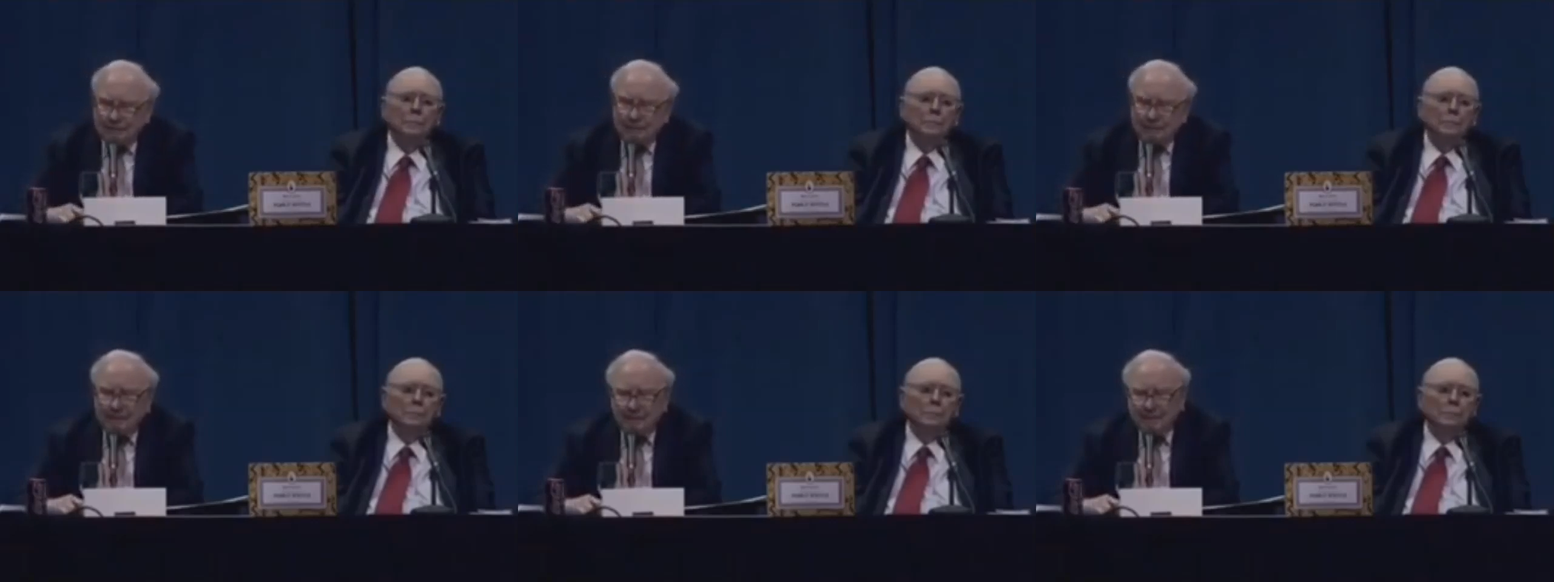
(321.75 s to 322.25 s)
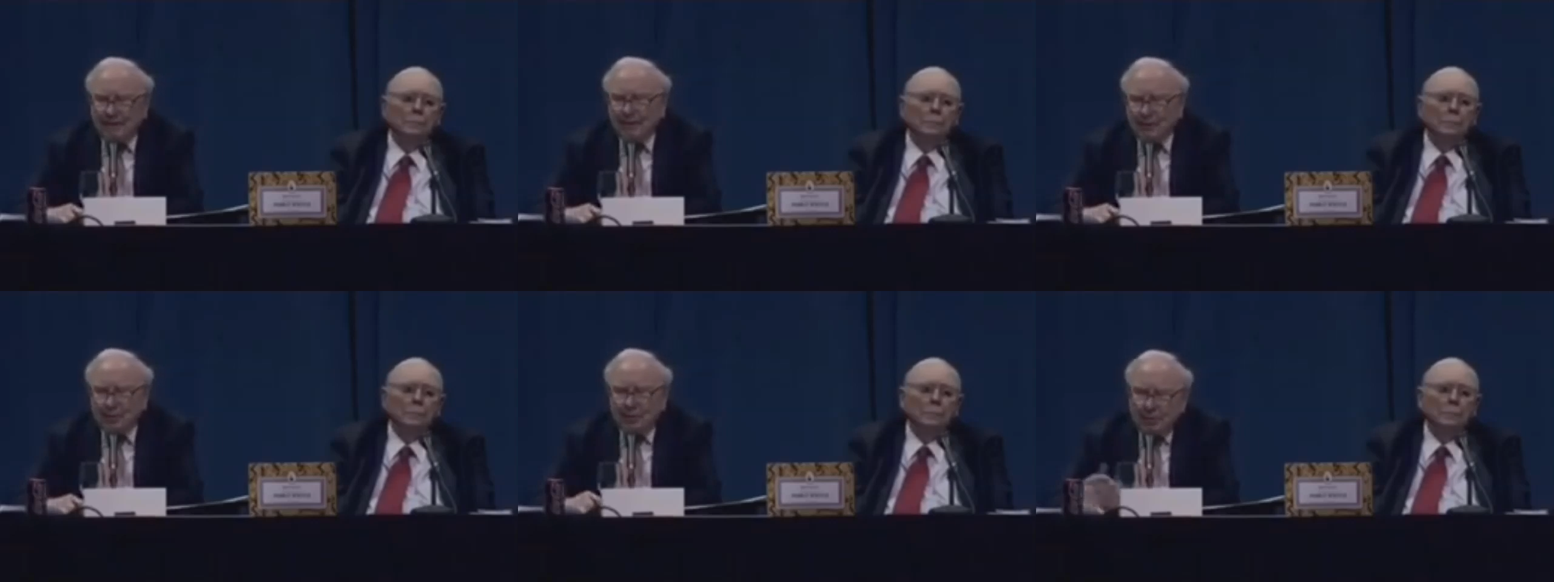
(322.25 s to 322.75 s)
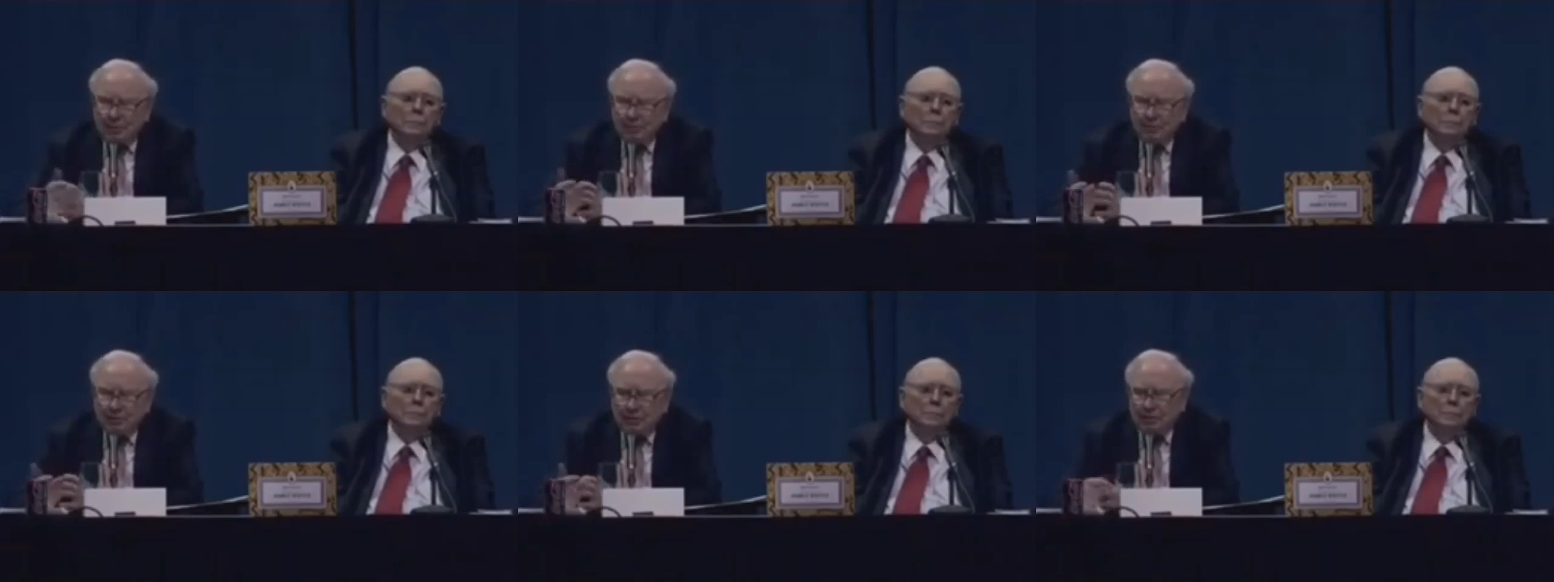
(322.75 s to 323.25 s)
Speaker 1: you know, that, that's a good
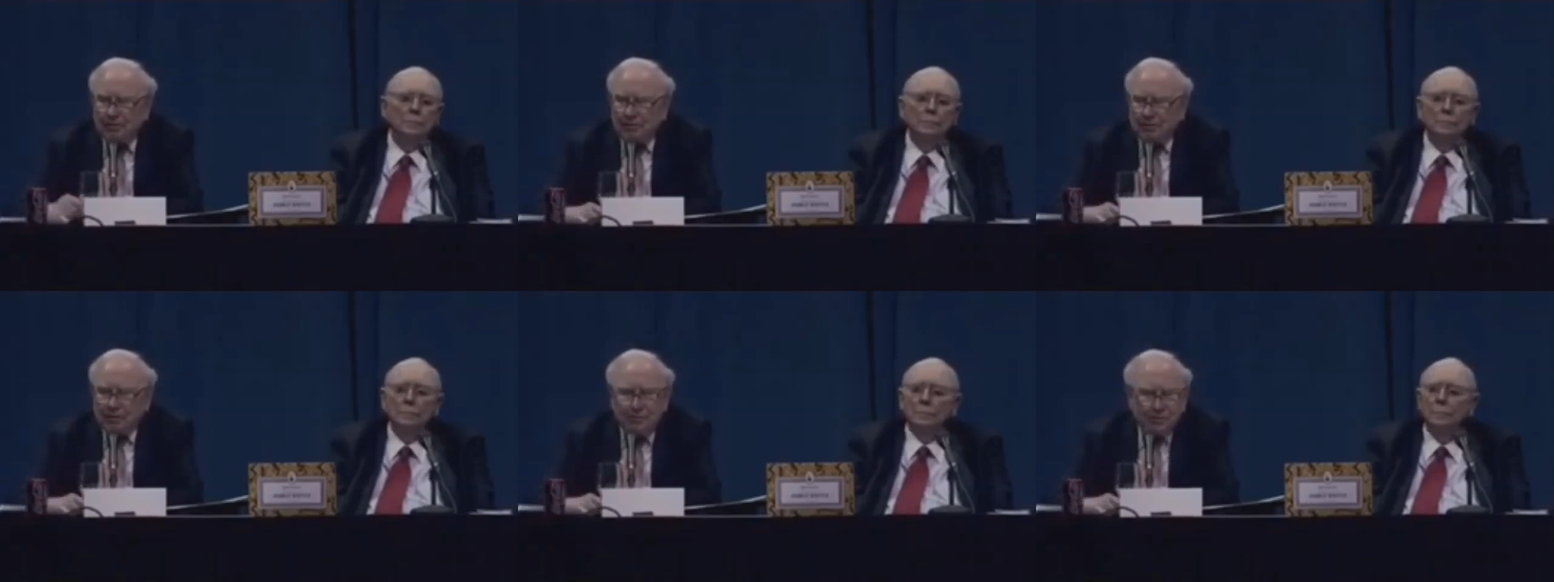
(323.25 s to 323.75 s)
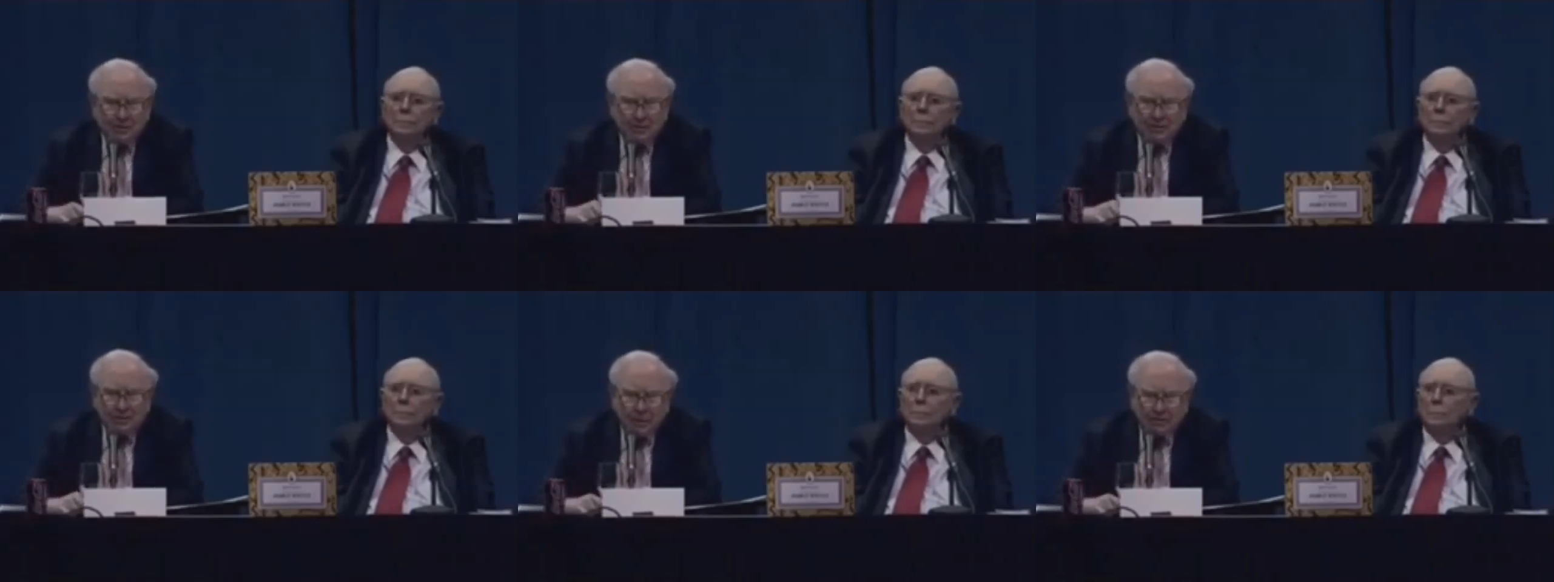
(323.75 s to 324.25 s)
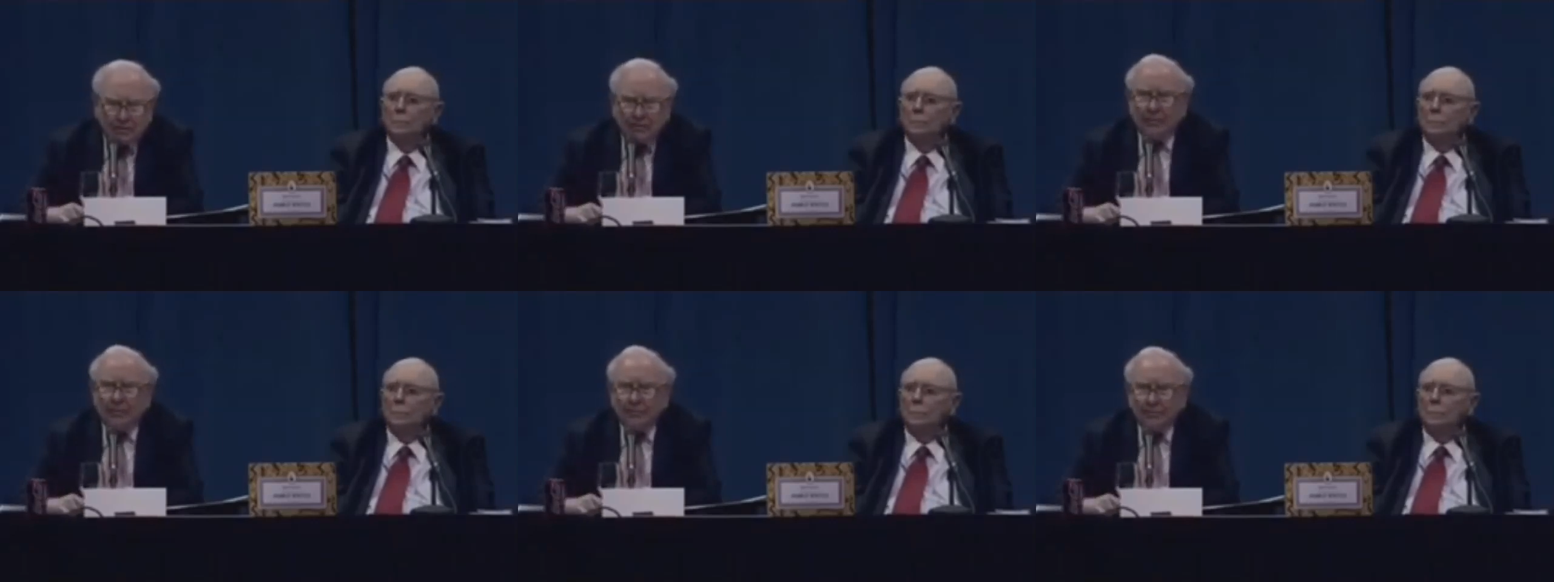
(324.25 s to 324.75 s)
business unless somebody's going to take it away
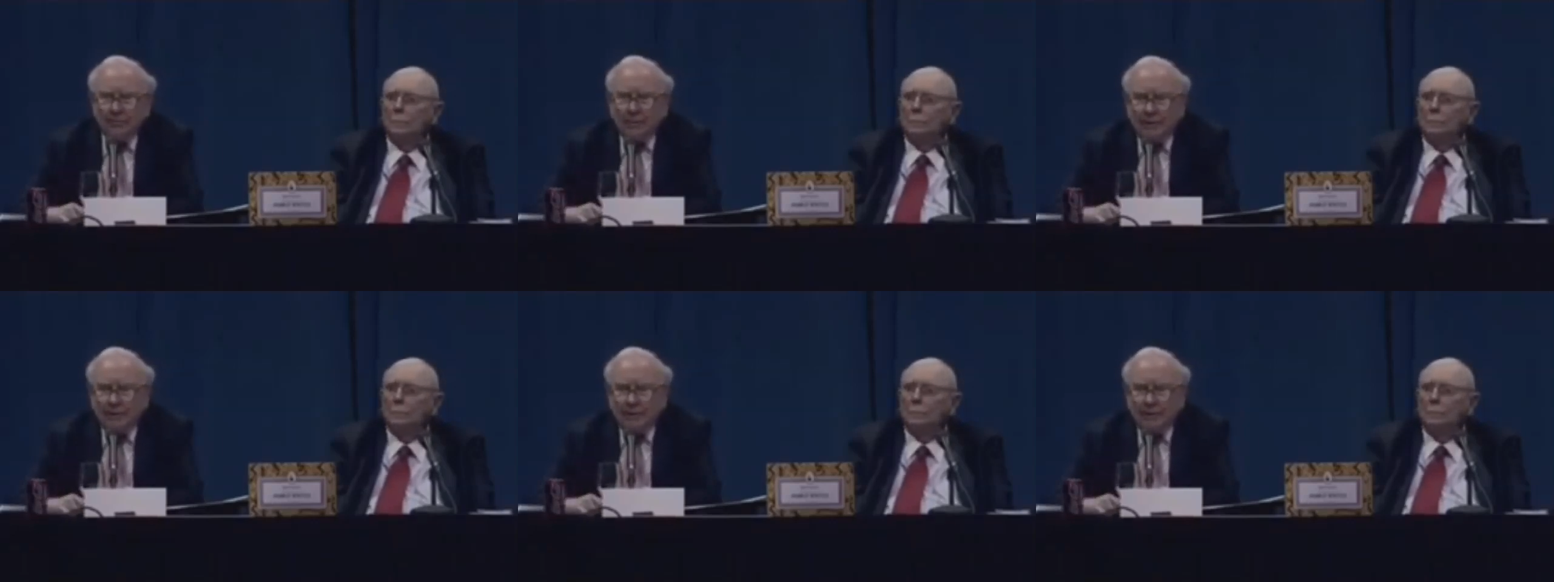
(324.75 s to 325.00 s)
from you.